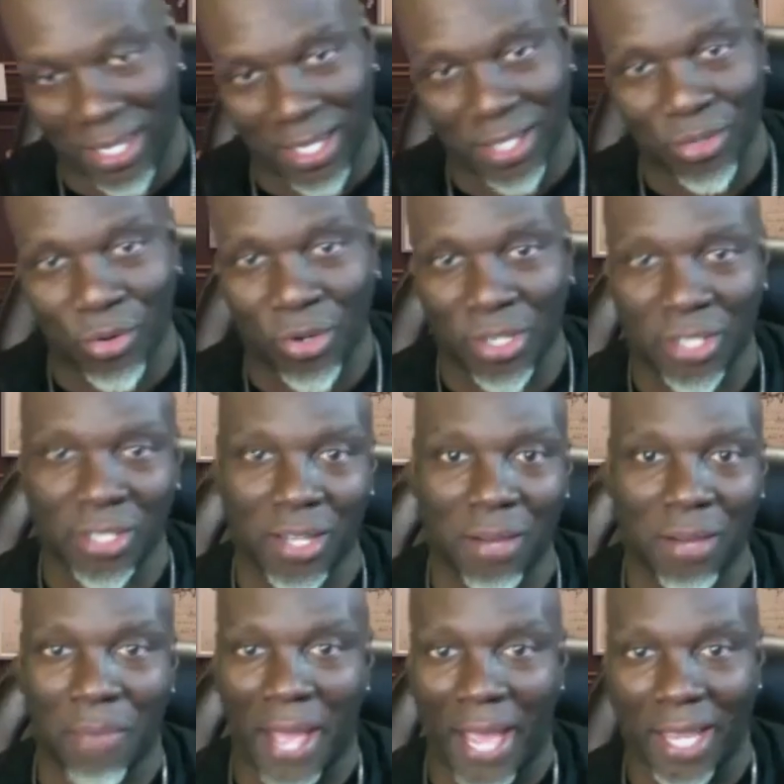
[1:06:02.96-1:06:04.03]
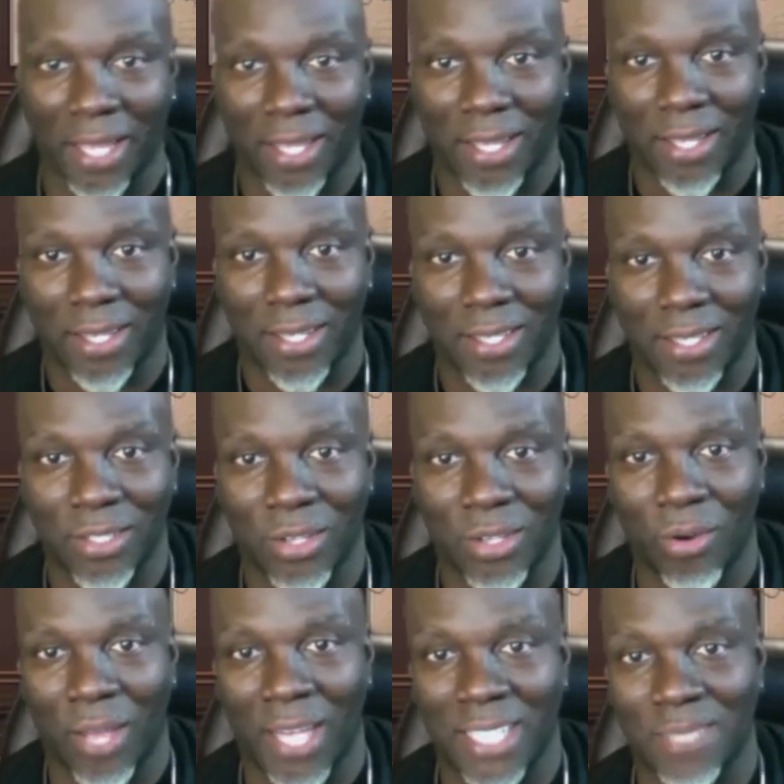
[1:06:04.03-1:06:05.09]
in order to come back, you
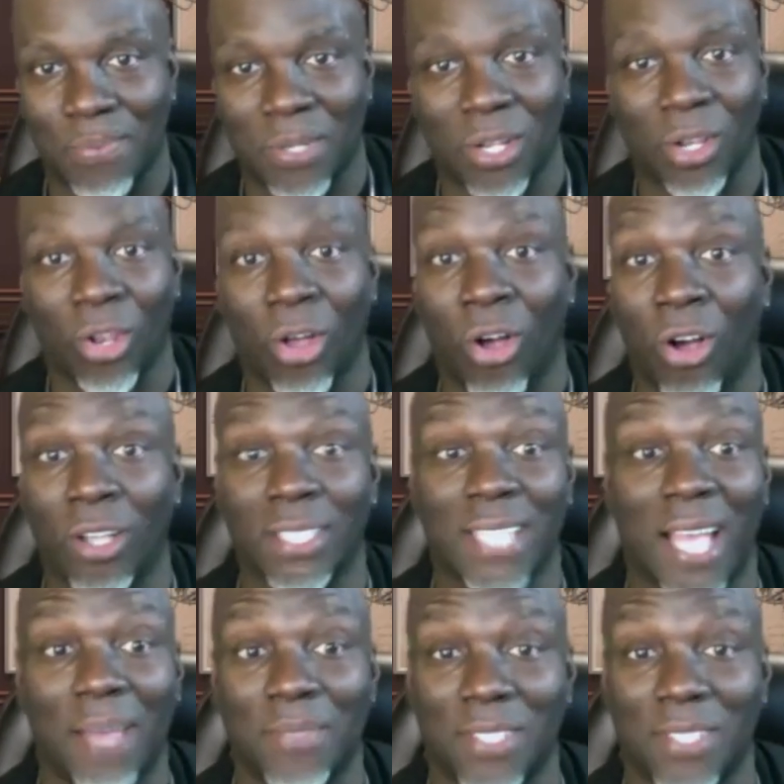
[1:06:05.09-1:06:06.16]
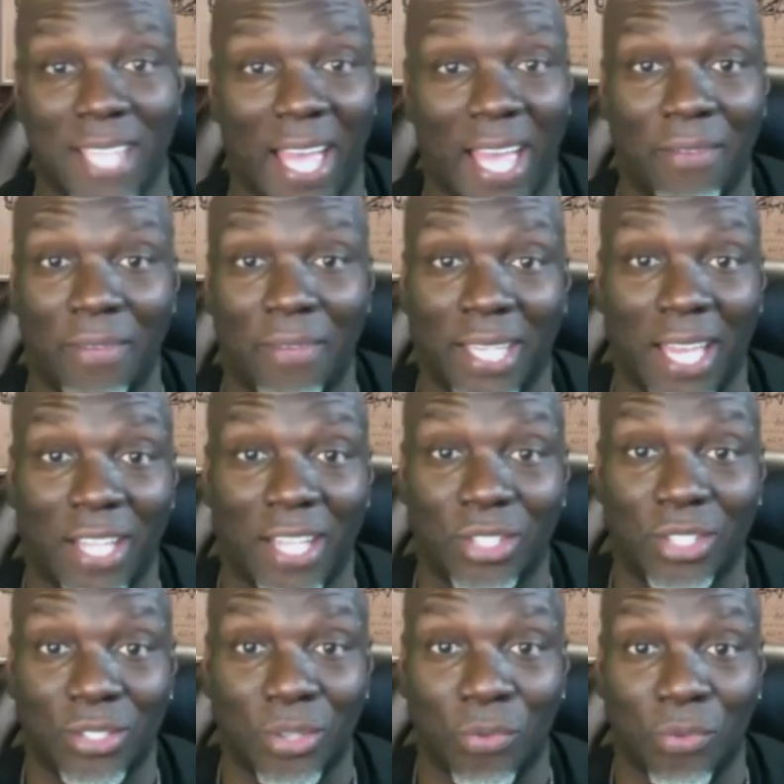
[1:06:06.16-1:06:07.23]
know, and it's been a long time since I had a
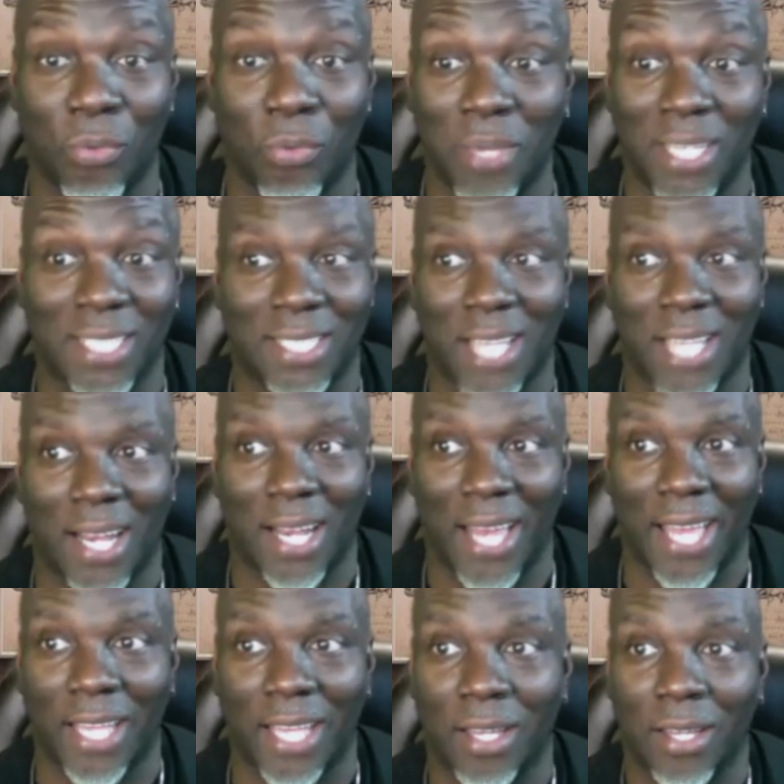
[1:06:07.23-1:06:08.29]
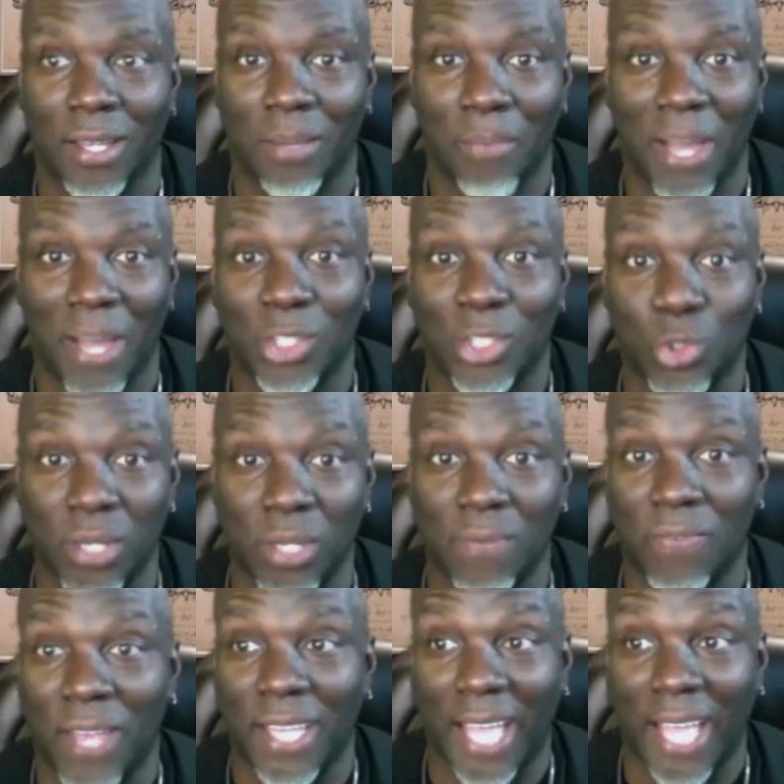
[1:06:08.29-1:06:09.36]
vacation. So for me, it's kind of like my dream
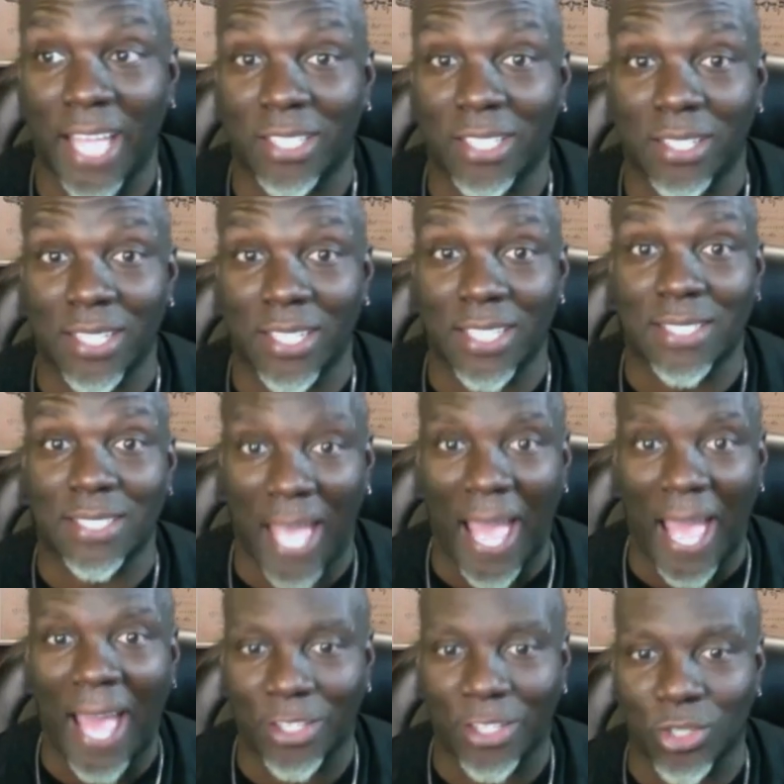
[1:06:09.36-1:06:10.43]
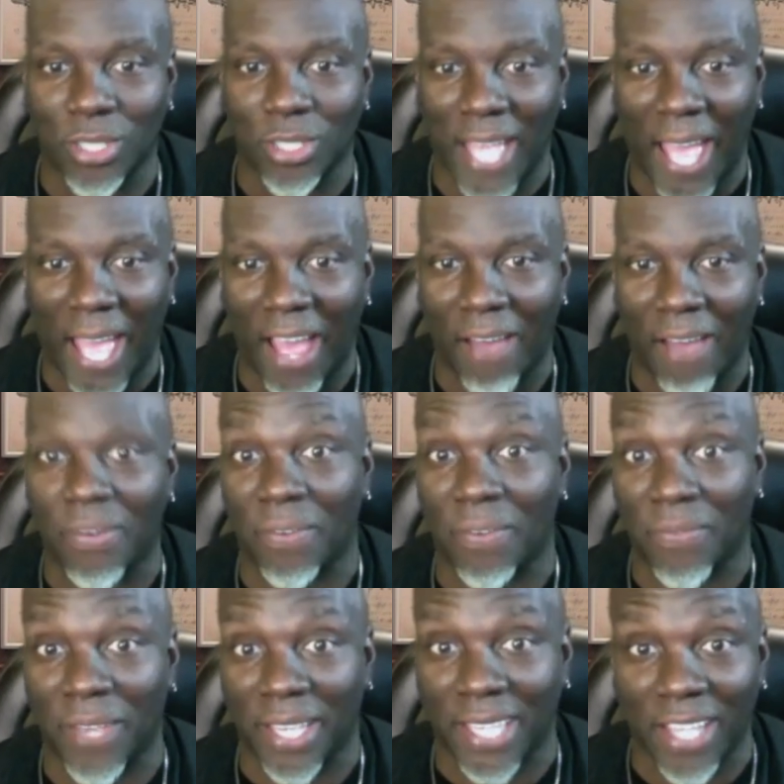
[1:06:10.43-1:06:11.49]
vacation is to actually have a
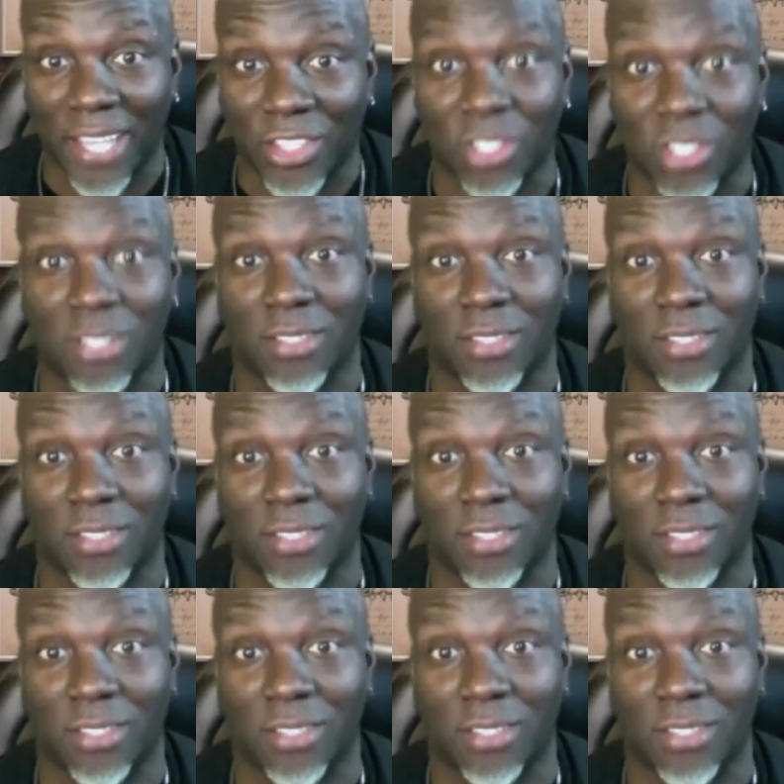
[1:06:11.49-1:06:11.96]
vacation.